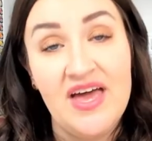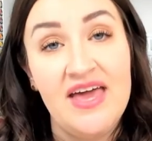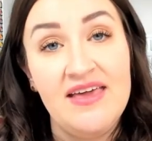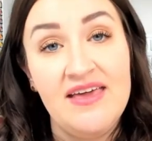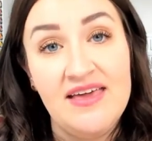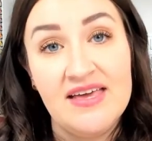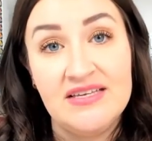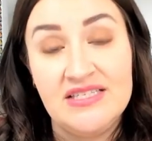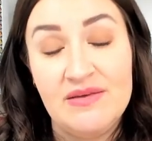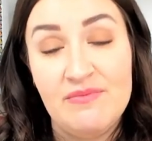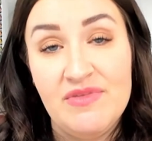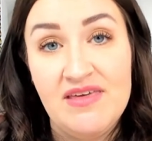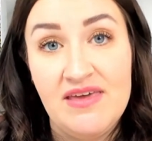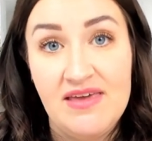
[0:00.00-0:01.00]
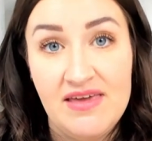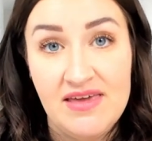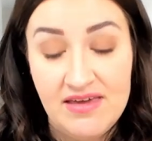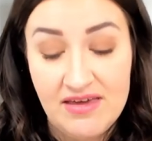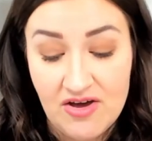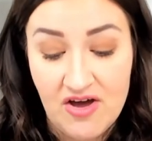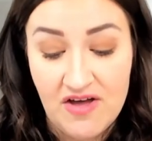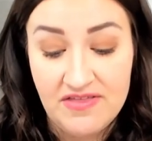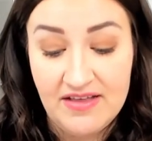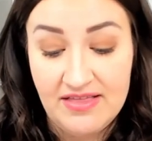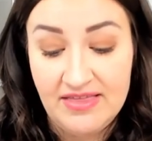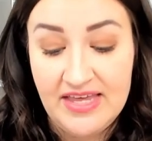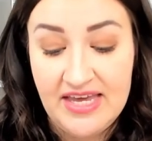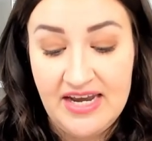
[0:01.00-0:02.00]
that I can get some of the ink on the
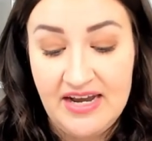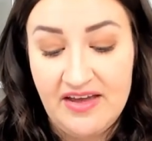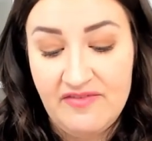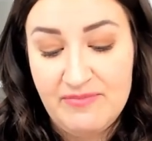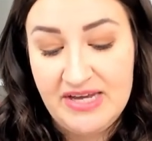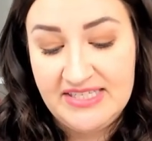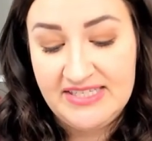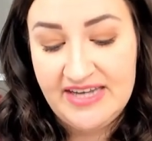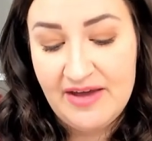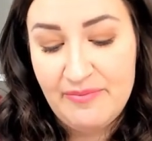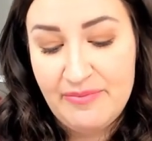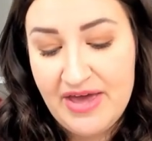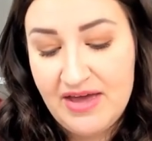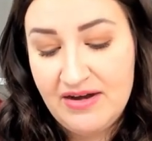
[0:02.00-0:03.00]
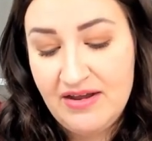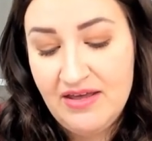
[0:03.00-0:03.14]
lid of my stamp pad.